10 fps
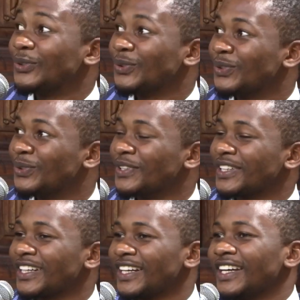Tuk
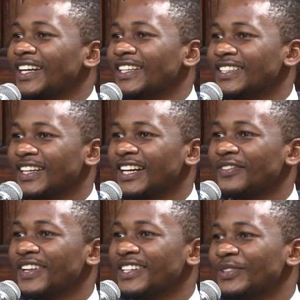Tuk
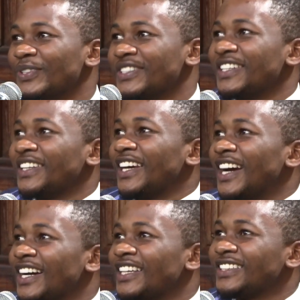described that he was the
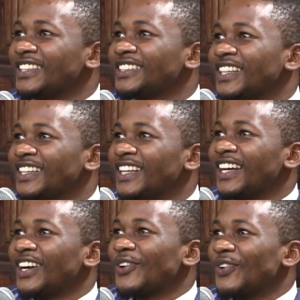architect and the
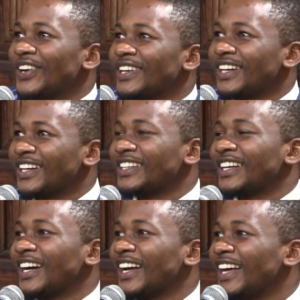
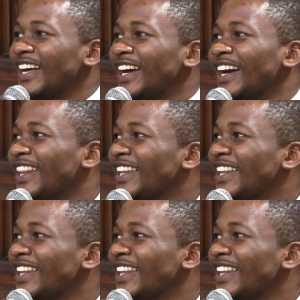contractor. And